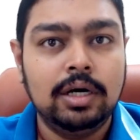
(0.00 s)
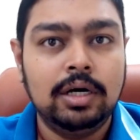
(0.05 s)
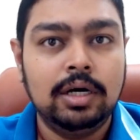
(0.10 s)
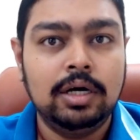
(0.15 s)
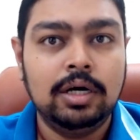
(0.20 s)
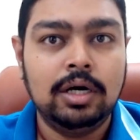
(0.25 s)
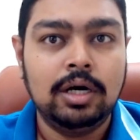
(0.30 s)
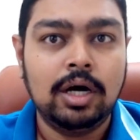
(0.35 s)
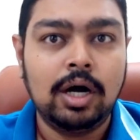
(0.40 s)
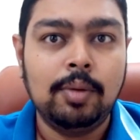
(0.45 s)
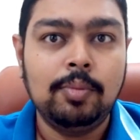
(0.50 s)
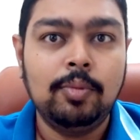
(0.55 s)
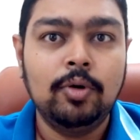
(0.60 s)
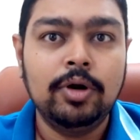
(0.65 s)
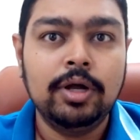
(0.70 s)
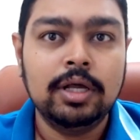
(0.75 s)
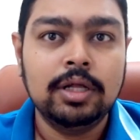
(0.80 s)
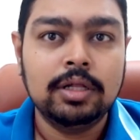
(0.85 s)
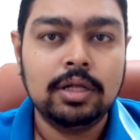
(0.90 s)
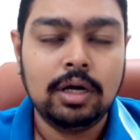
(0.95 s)

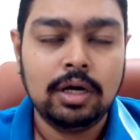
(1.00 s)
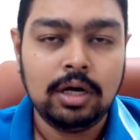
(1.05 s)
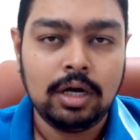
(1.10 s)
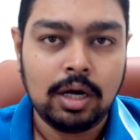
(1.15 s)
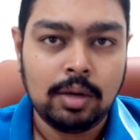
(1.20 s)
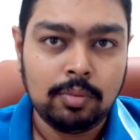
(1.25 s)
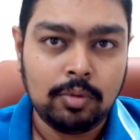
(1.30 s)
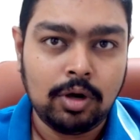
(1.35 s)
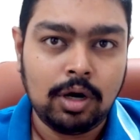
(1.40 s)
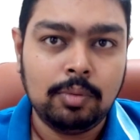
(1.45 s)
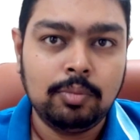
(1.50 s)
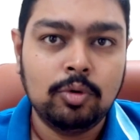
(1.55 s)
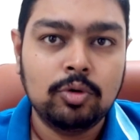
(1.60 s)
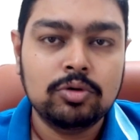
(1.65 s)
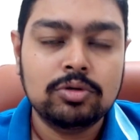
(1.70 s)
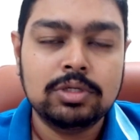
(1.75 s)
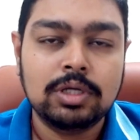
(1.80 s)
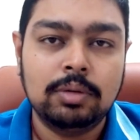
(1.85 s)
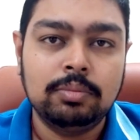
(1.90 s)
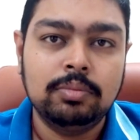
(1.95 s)

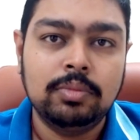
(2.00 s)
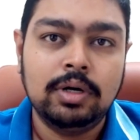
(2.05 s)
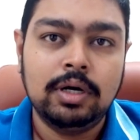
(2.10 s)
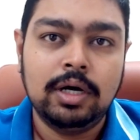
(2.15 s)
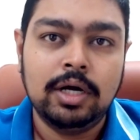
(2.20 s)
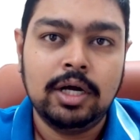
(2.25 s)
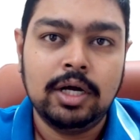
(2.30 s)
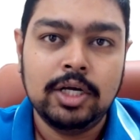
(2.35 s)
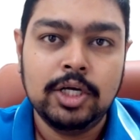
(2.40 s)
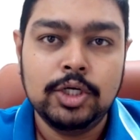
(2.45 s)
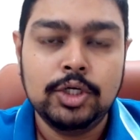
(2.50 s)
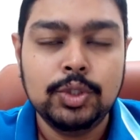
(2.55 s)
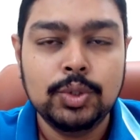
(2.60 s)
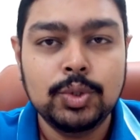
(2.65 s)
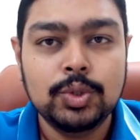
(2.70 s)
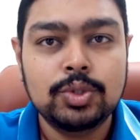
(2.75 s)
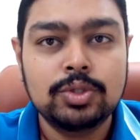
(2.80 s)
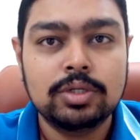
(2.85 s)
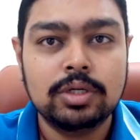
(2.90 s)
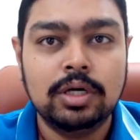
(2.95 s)
about some
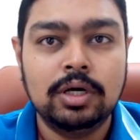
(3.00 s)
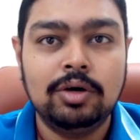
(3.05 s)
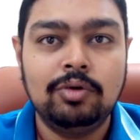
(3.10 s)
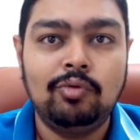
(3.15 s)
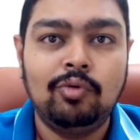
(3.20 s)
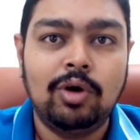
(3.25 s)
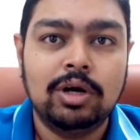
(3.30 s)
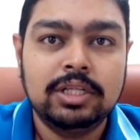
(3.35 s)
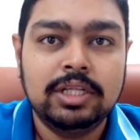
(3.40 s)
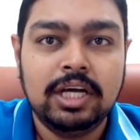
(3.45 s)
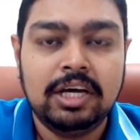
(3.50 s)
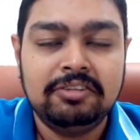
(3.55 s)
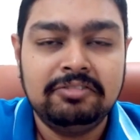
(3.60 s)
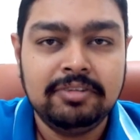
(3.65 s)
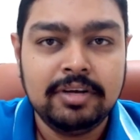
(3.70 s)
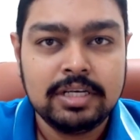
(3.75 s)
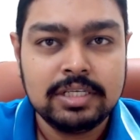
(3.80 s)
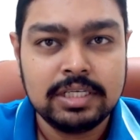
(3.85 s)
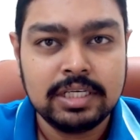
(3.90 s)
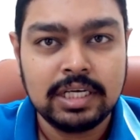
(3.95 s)
issues what they are
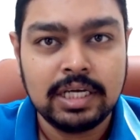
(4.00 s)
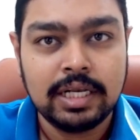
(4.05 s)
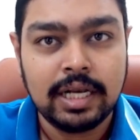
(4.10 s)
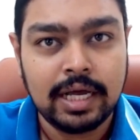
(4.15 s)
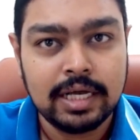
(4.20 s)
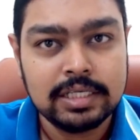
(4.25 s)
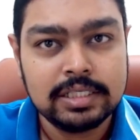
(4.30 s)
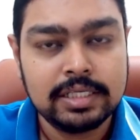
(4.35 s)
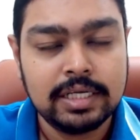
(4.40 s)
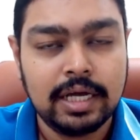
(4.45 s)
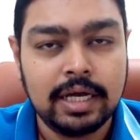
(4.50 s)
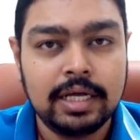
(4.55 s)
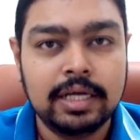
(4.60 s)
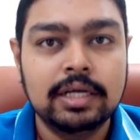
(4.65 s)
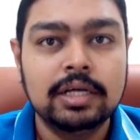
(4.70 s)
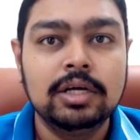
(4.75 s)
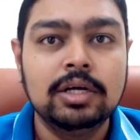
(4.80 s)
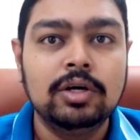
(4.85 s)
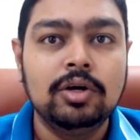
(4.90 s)
facing in ICAI.